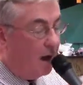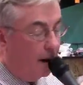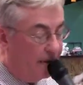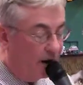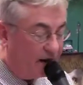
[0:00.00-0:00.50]

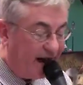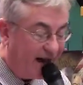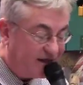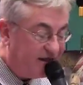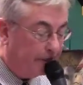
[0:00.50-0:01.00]
America
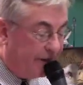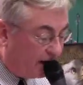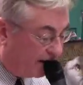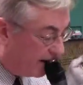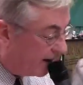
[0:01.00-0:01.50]
has the
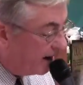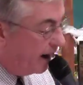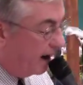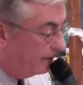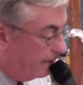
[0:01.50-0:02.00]
ability,
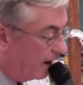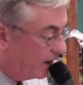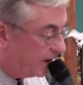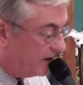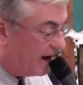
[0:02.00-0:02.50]
and
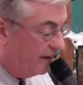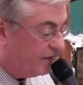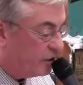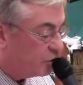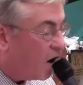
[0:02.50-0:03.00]
Americans have the
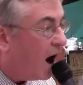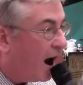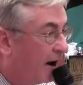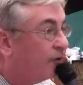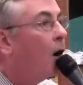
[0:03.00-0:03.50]

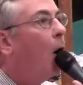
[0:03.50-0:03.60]
drive.